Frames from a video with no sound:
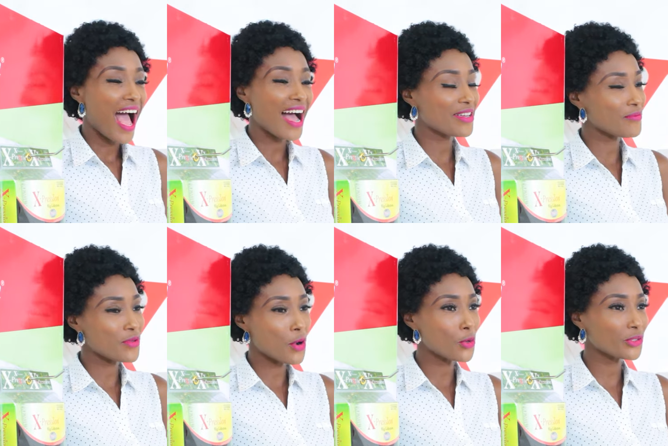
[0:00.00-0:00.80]
I am
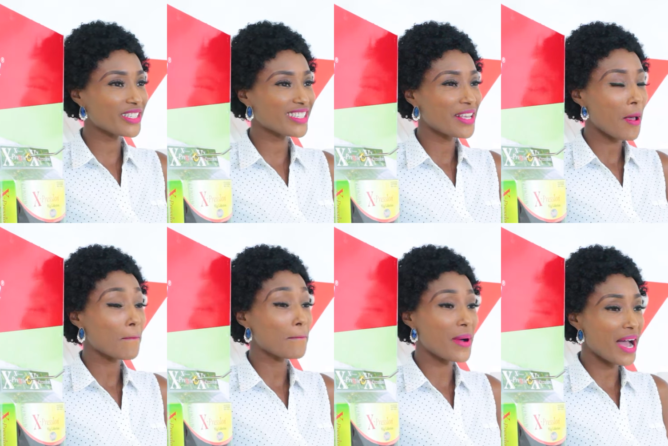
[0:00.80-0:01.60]
your host,
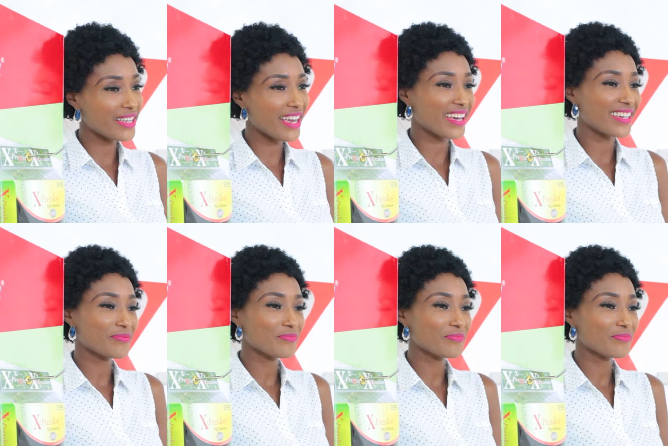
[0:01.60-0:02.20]
Banke.